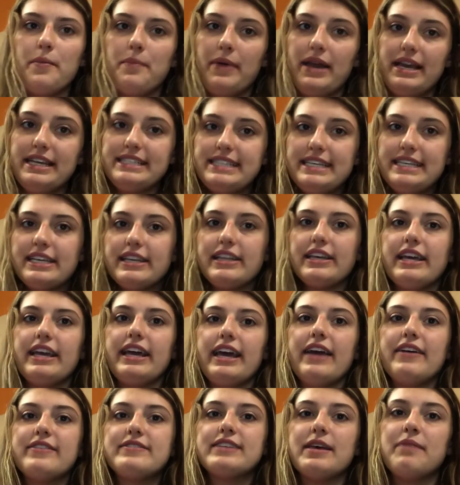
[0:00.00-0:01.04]
Basically,
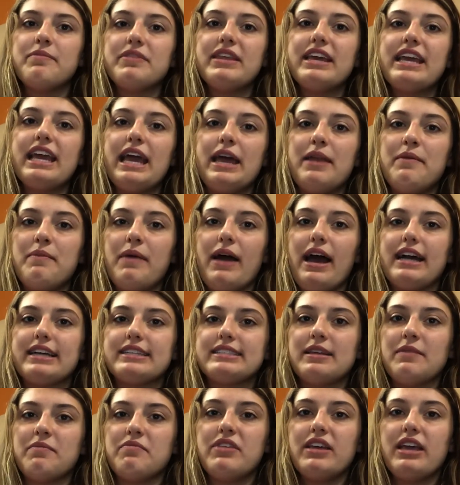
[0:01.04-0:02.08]
if something impacts
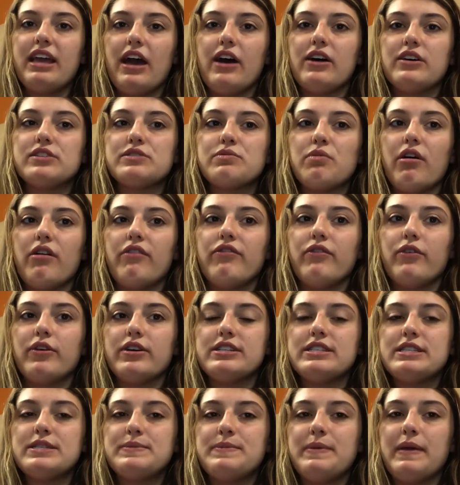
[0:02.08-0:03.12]
something else while
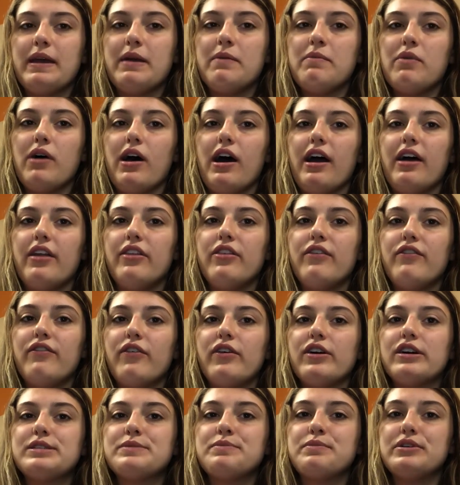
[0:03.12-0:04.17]
force is being applied, the
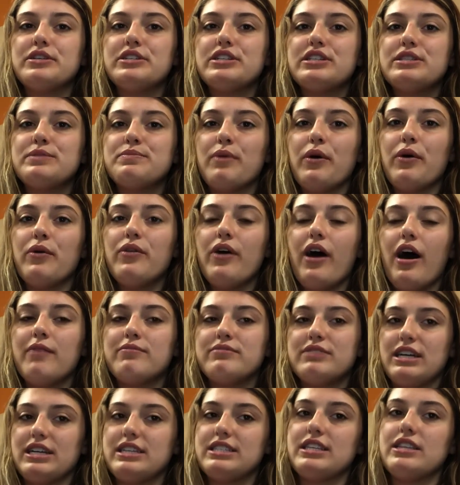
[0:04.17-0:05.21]
force pushes both
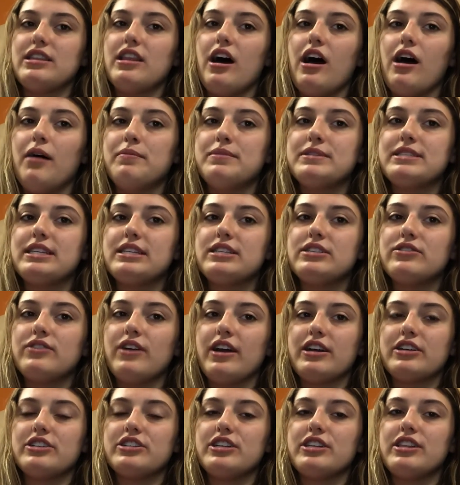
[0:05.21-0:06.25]
objects in the opposite
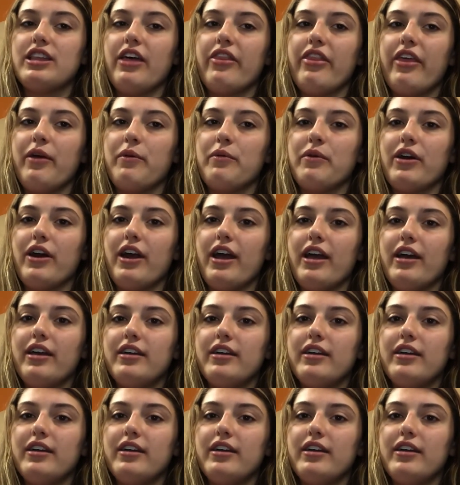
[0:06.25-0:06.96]
direction that they were hit.